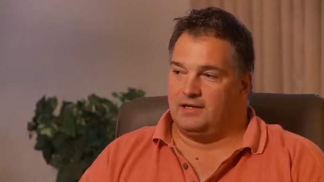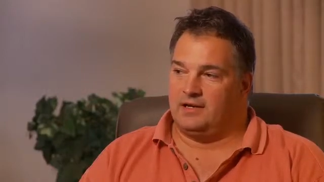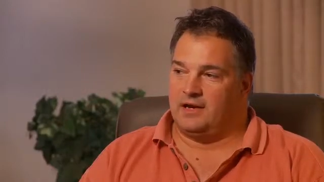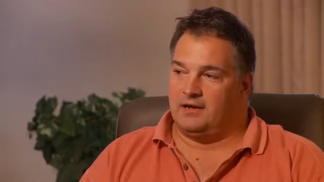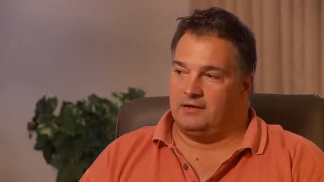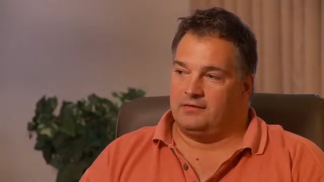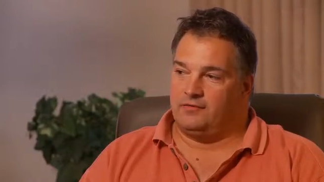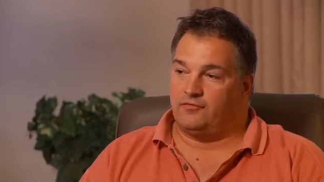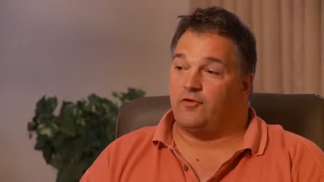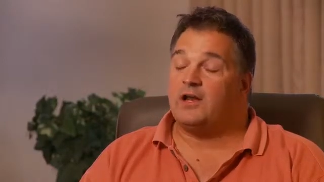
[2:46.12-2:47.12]
a
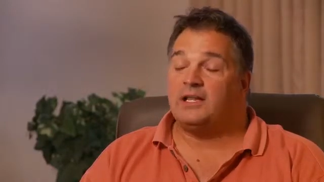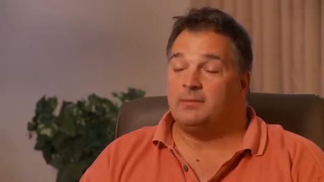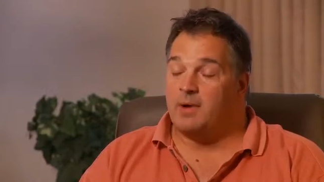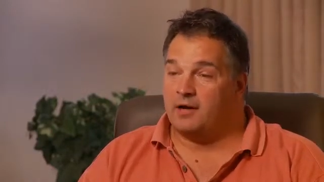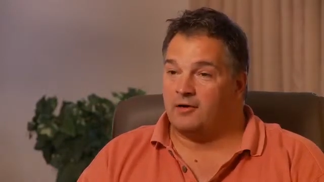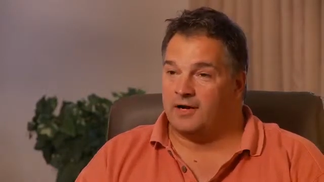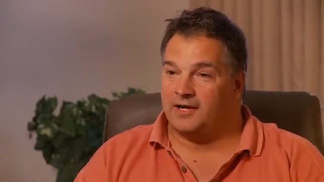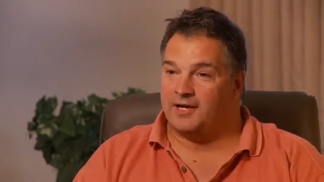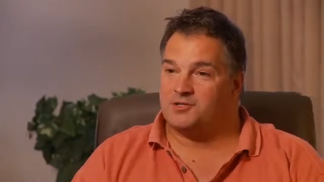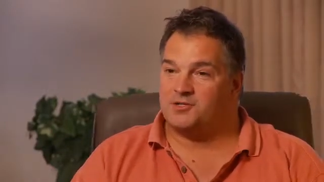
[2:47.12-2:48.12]
friendly manner, I
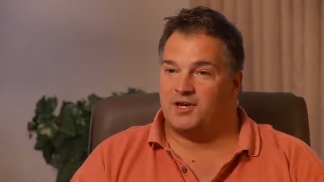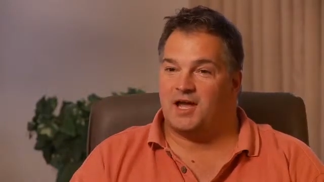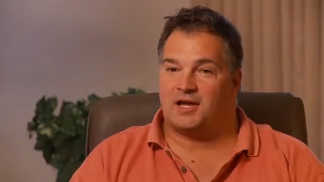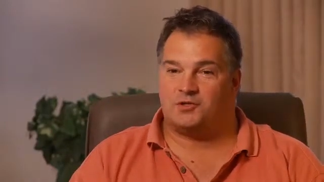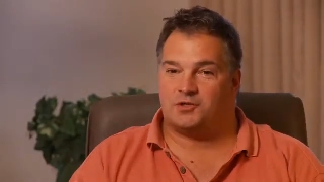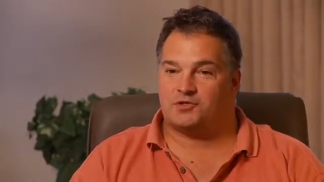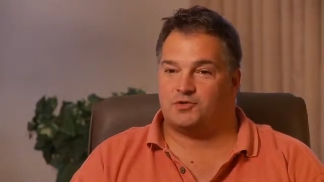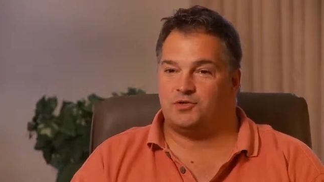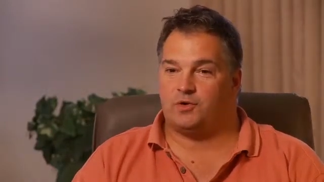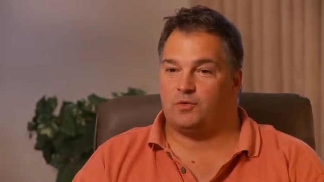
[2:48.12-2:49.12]
guess, and not
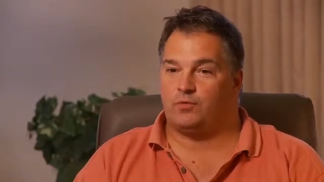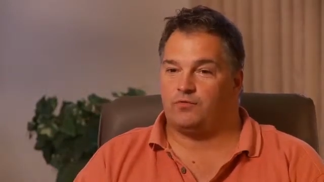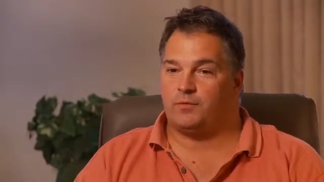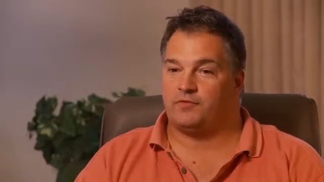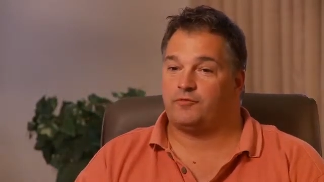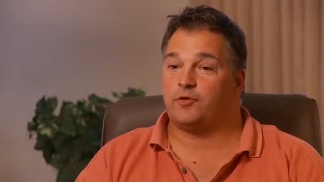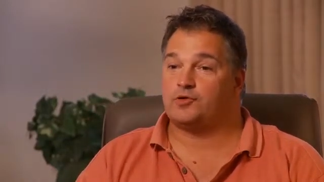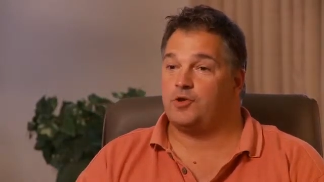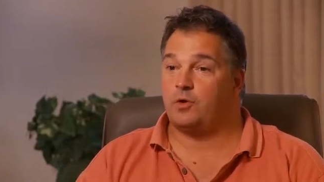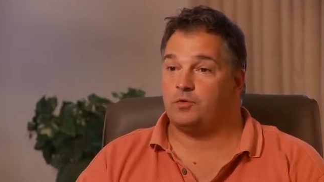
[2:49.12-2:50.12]
just, from the
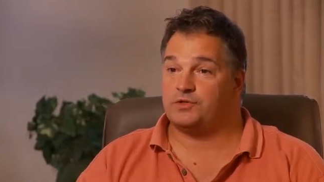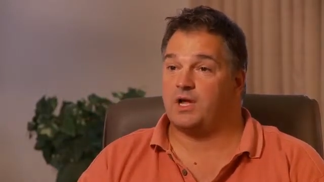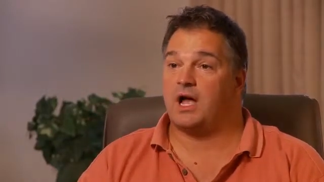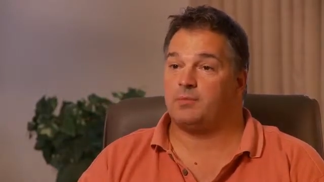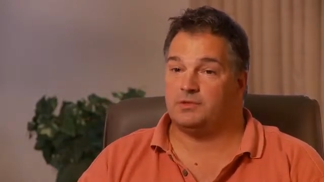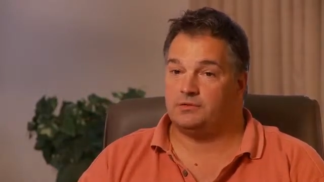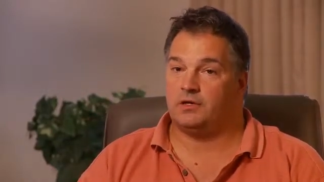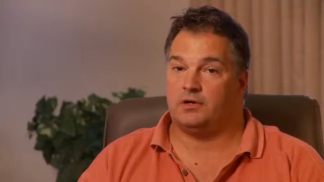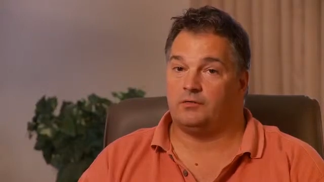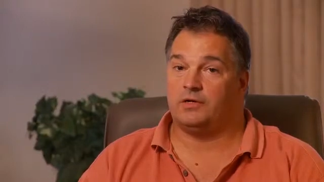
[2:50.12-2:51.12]
first no, stop
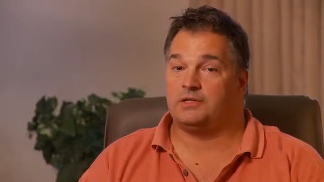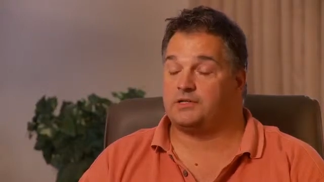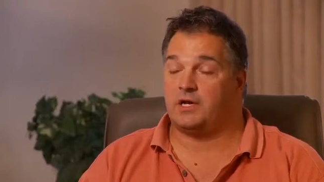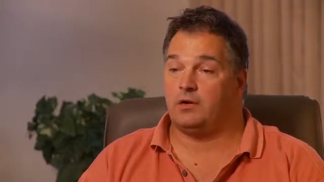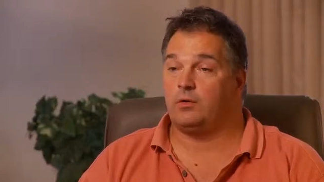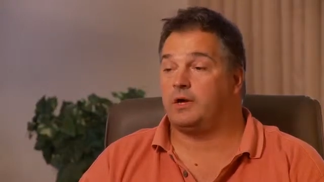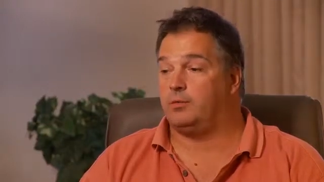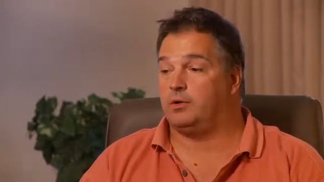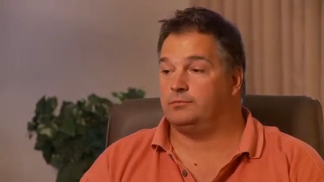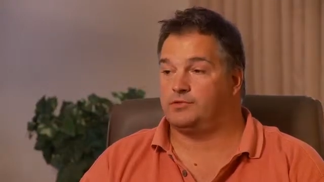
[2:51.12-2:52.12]
and agree to say, okay,
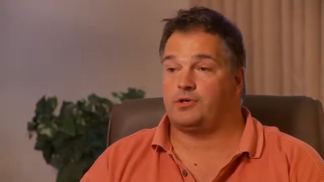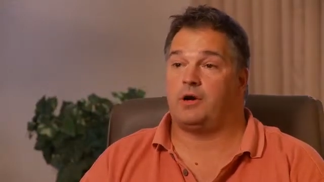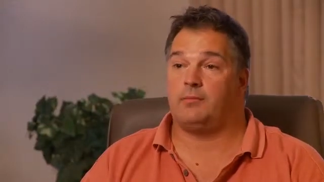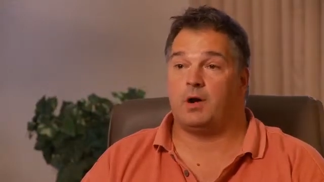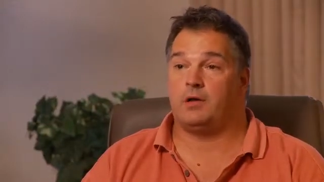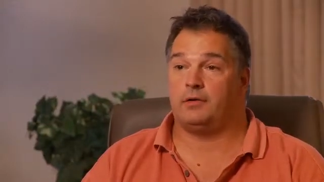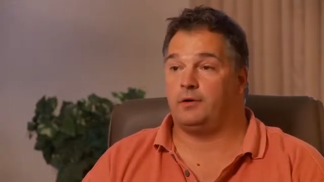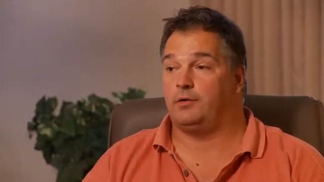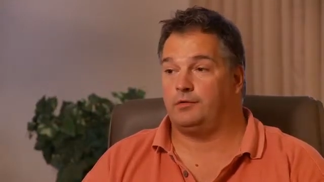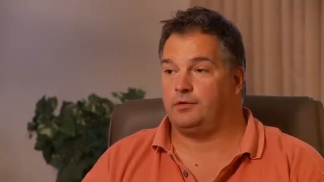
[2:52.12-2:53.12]
well, sorry I'm bothering
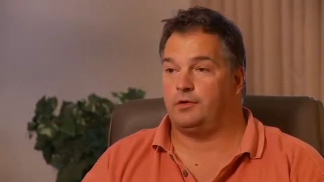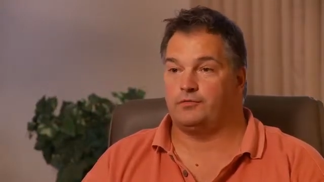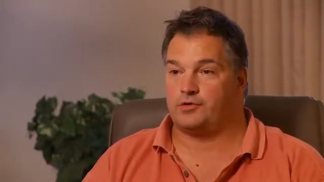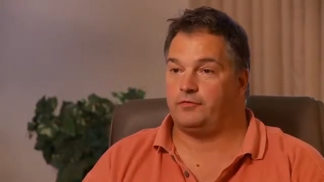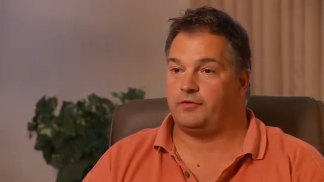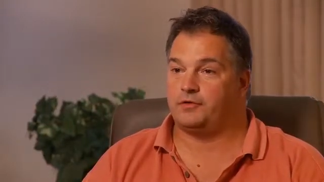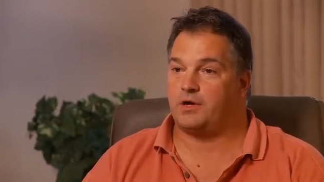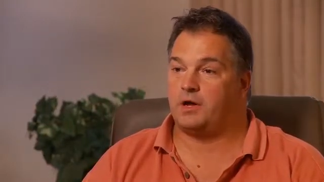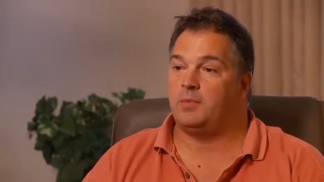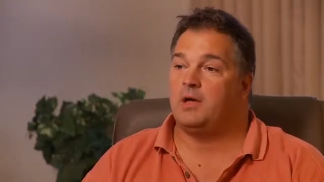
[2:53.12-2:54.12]
you, or, sorry for your
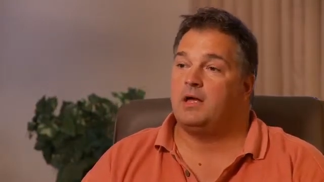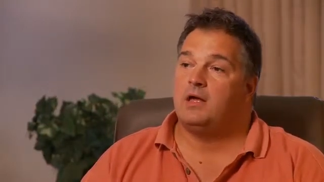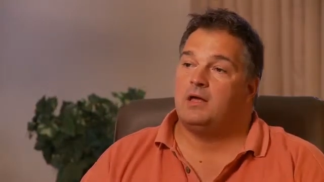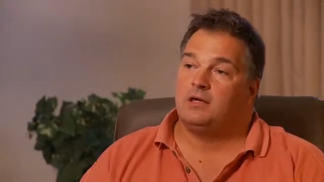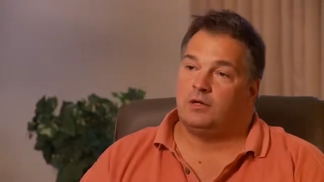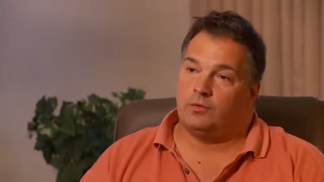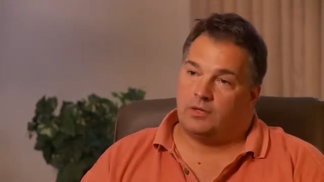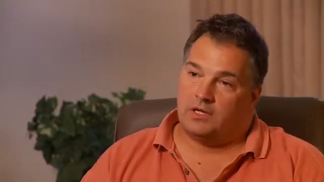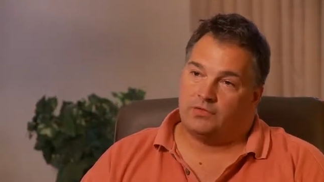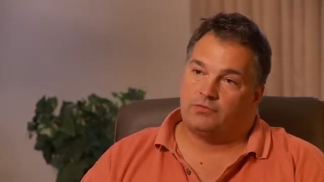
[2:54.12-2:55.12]
time.
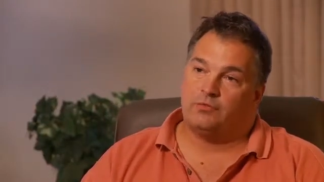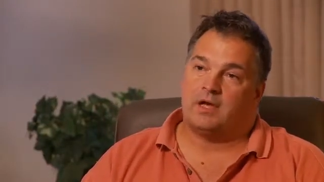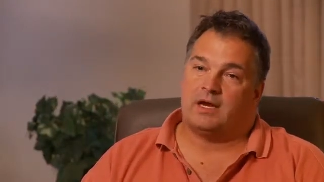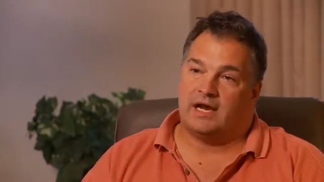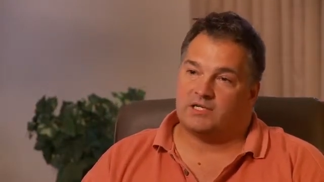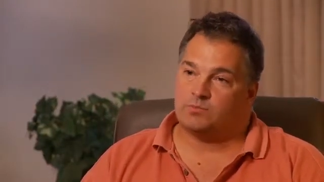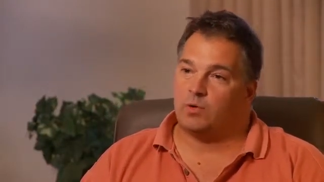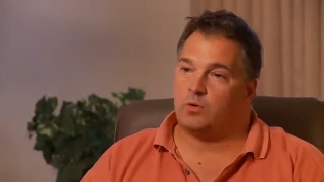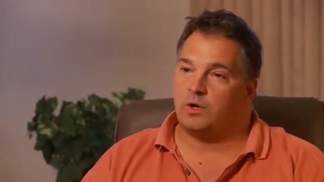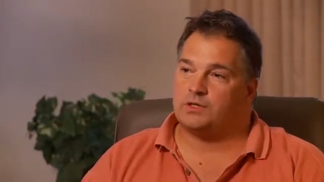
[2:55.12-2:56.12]
Get through that, ask
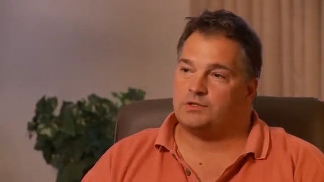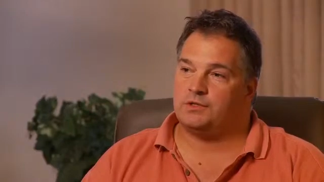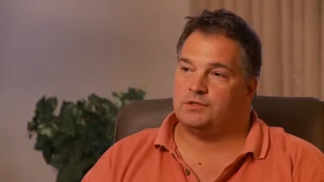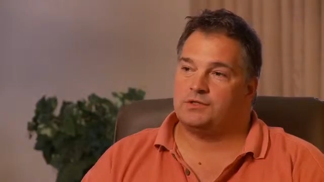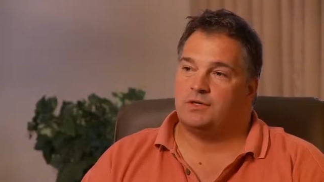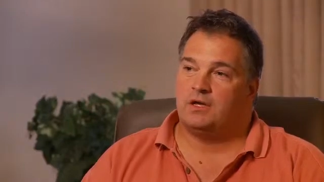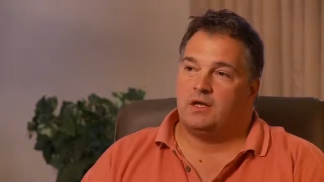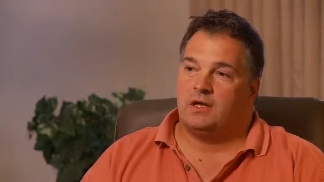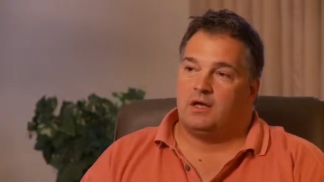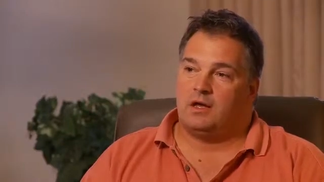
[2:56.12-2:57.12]
more questions,
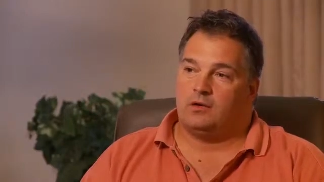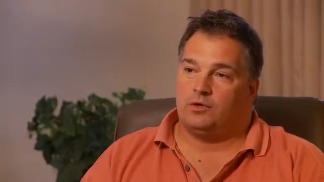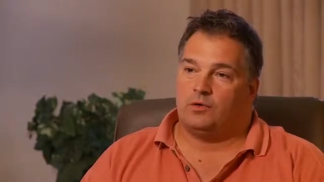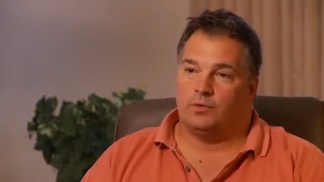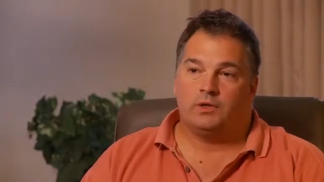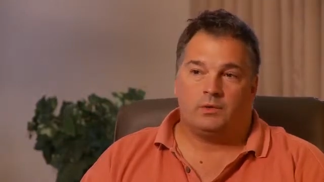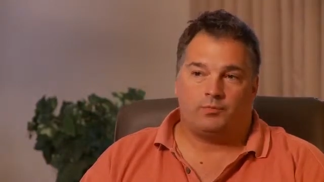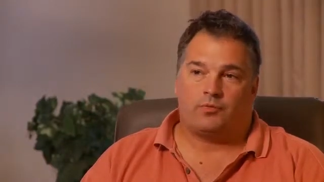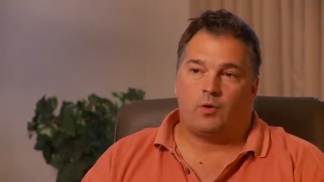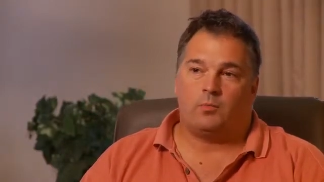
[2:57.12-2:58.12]
and, really
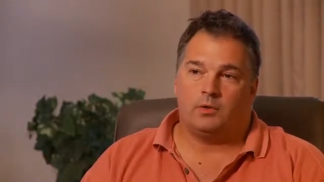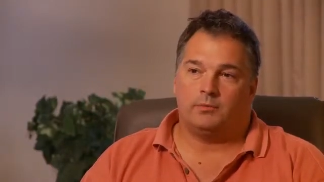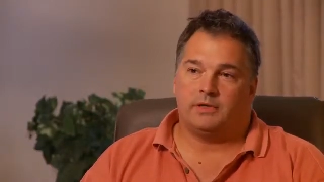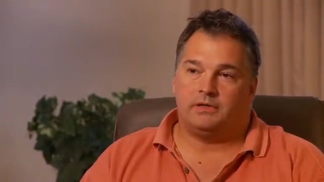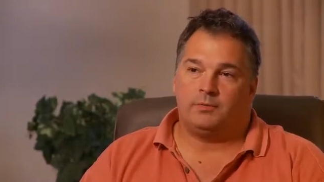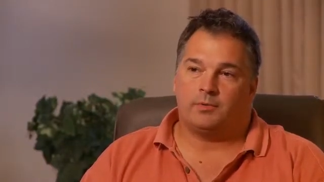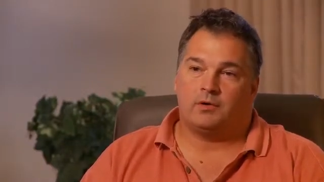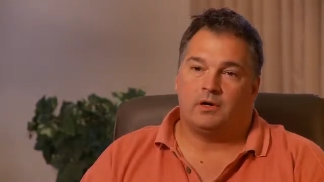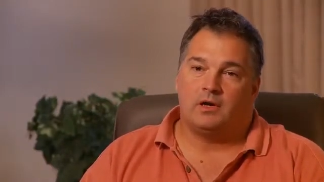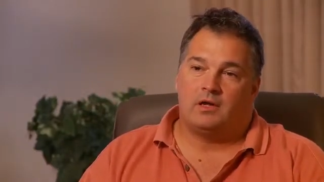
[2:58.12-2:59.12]
probe a little bit
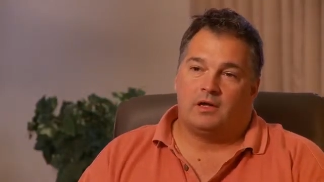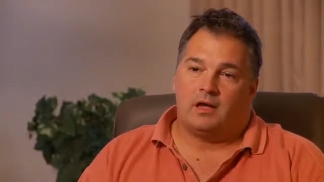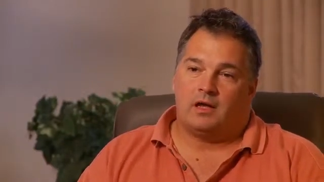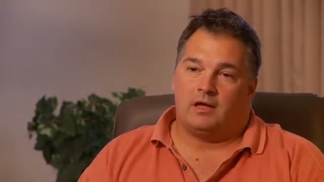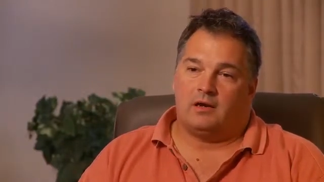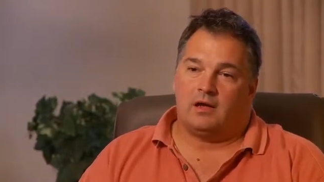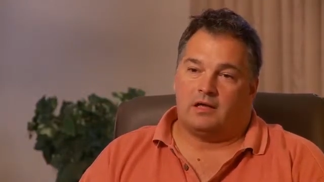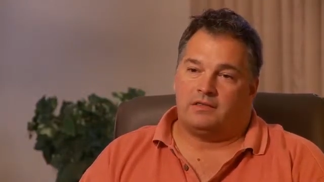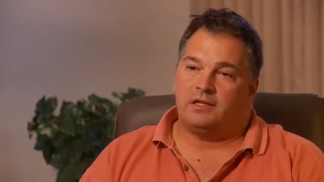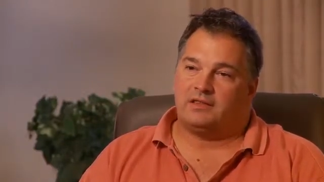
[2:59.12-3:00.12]
deeper. And
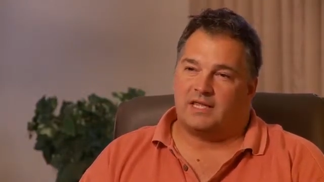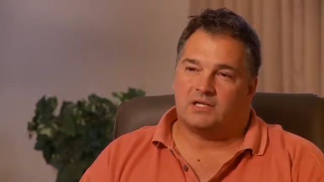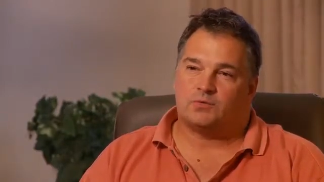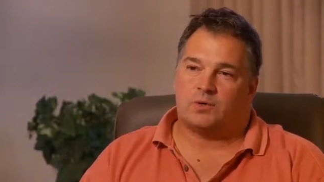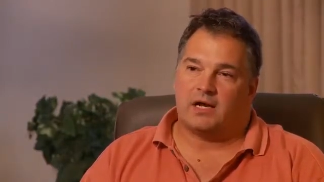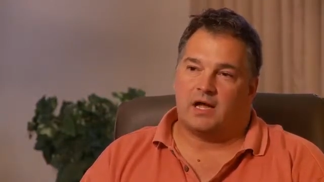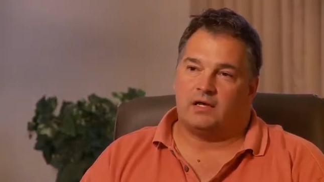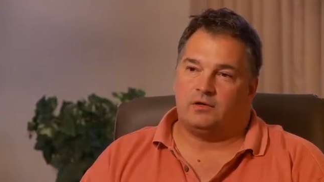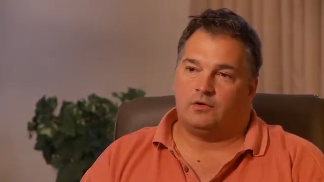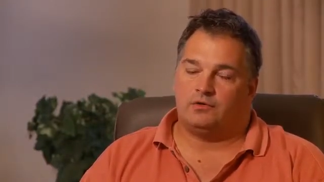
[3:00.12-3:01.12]
I think that's what I
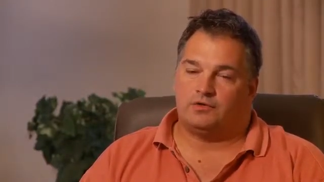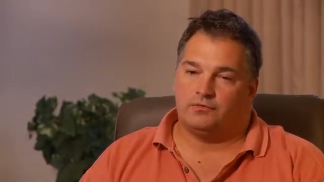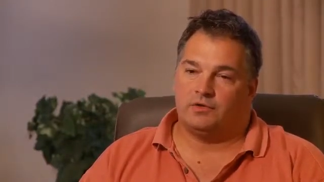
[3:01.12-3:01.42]
got, to